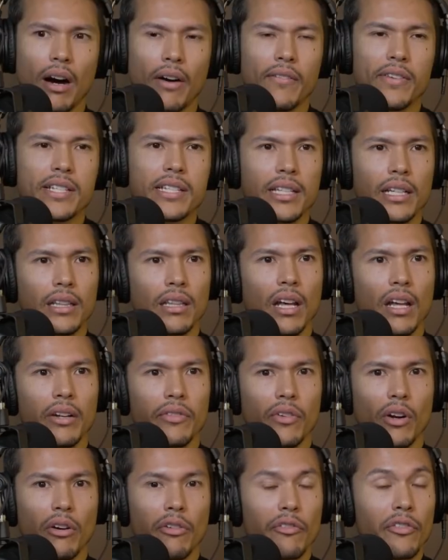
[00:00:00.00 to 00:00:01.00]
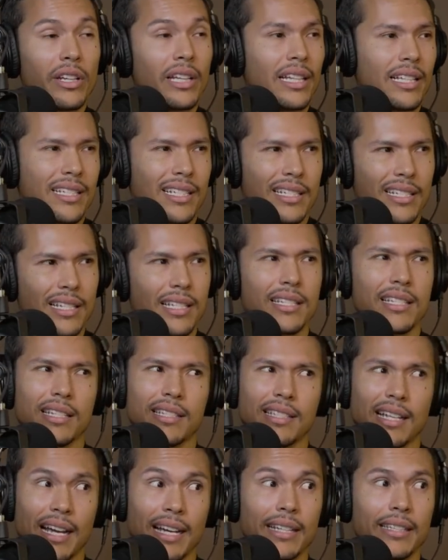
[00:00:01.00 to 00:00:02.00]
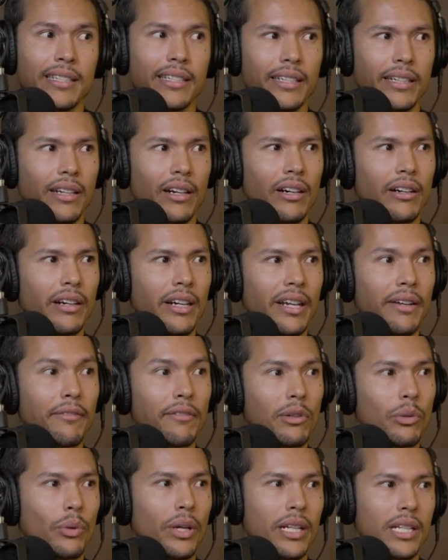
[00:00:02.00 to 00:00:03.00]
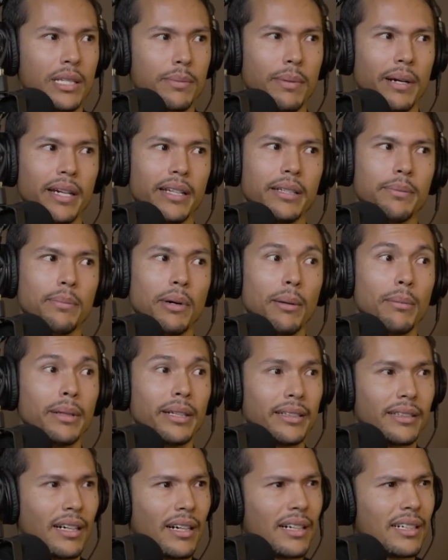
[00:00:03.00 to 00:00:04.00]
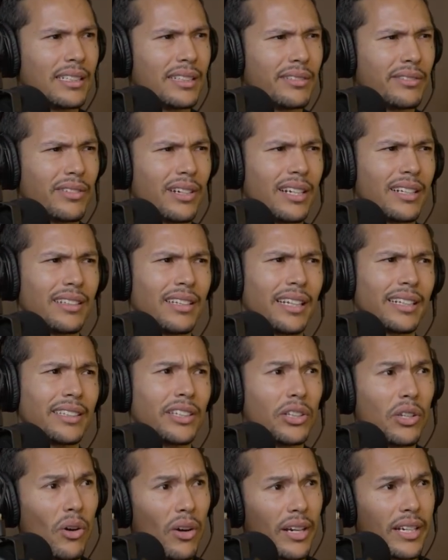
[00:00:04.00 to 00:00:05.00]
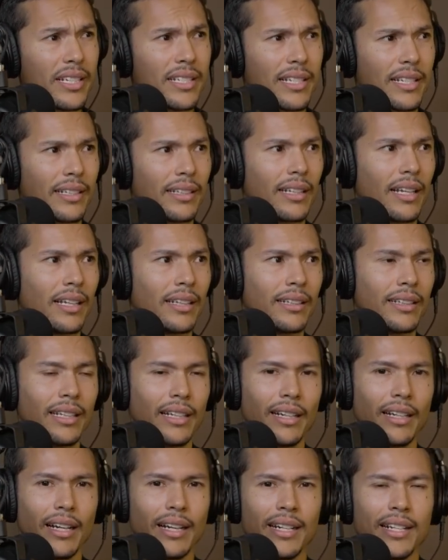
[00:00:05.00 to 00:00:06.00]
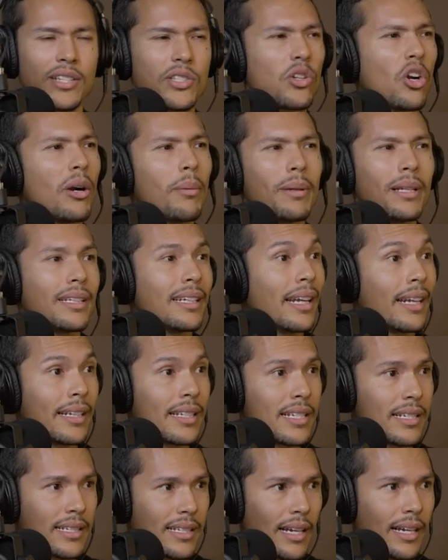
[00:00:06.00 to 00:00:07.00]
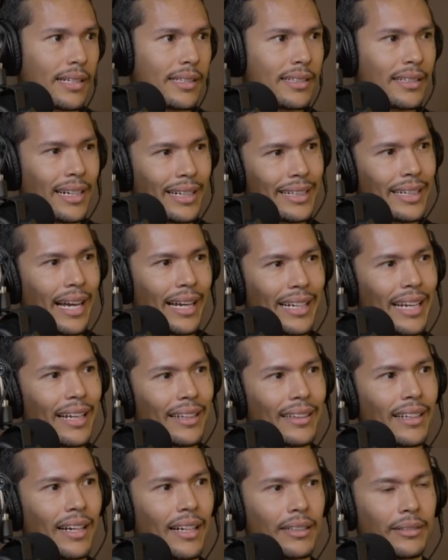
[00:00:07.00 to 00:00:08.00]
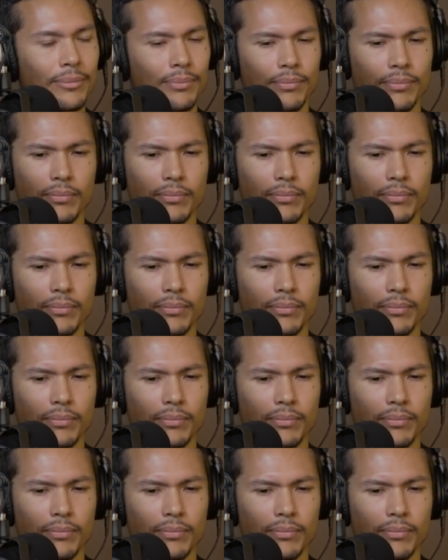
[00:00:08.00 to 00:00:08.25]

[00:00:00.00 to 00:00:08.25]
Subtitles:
obviously a lot of our feelings as a society are influenced by the public narrative, right? Like the noise, and it's normal in any society, and I get that.